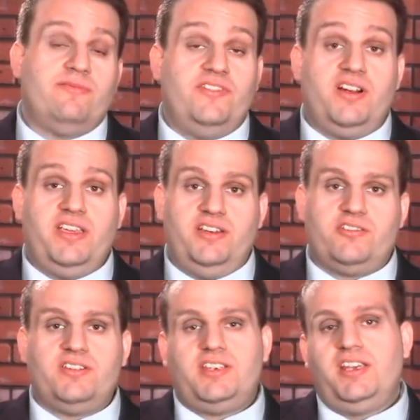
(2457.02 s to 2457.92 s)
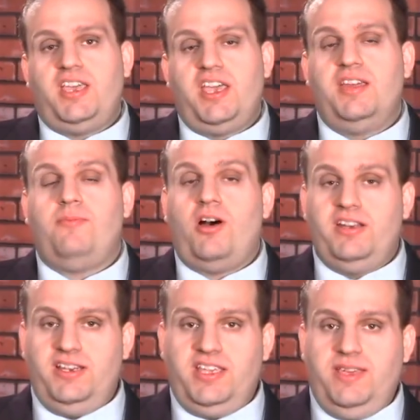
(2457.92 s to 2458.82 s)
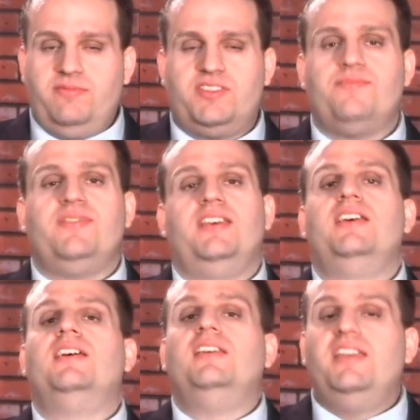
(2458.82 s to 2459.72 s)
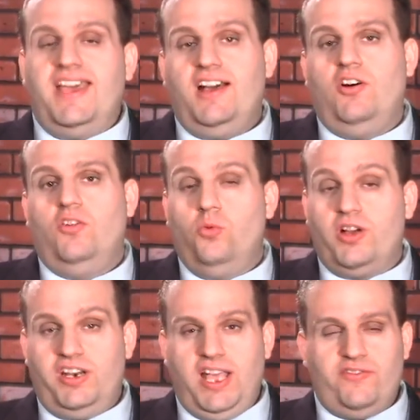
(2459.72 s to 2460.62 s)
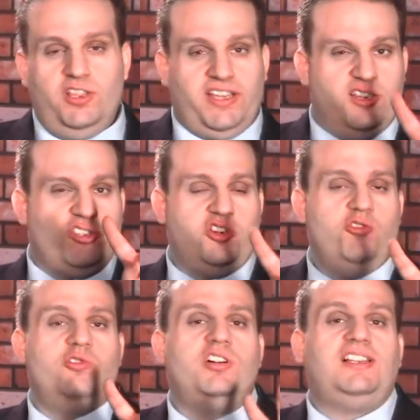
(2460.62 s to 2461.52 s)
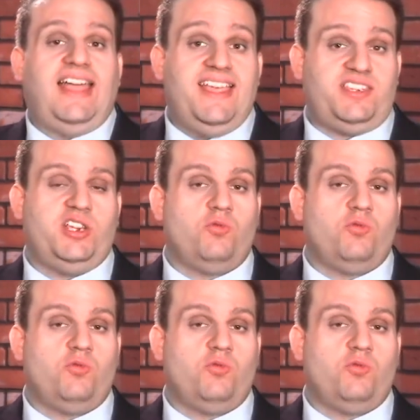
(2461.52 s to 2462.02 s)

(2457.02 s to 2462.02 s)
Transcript: very interesting king and pawn endgames. Now we're going to have a look at two classic